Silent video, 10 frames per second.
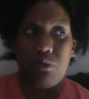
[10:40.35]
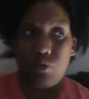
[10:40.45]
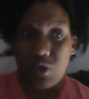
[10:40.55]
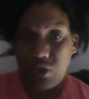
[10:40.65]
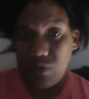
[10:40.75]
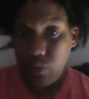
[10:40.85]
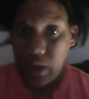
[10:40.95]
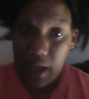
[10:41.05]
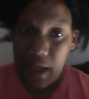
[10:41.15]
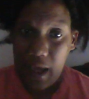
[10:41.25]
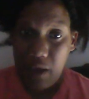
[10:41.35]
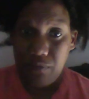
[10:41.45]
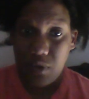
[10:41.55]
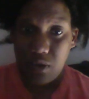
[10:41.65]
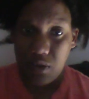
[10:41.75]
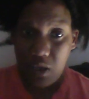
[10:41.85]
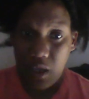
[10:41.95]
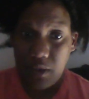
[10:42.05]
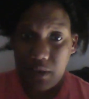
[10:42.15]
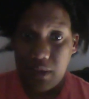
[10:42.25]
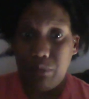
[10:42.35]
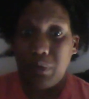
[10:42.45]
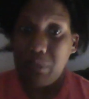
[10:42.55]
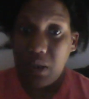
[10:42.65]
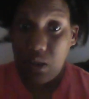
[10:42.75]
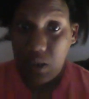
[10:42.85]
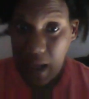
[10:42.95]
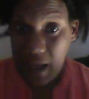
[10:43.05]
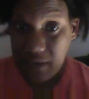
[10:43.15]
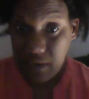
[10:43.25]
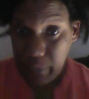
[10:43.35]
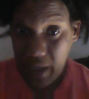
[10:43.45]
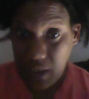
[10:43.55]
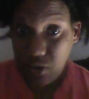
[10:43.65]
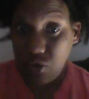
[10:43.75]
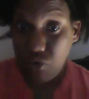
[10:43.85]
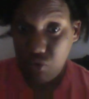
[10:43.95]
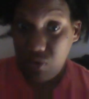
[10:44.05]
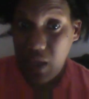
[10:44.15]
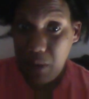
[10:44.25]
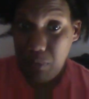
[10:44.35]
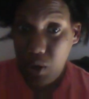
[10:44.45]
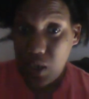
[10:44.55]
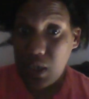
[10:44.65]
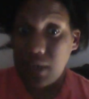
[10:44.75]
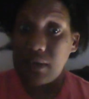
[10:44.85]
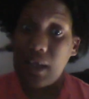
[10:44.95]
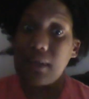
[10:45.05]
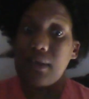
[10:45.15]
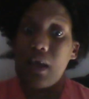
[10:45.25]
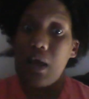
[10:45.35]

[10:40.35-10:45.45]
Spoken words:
which is why I haven't done the biblical aspect to that product yet,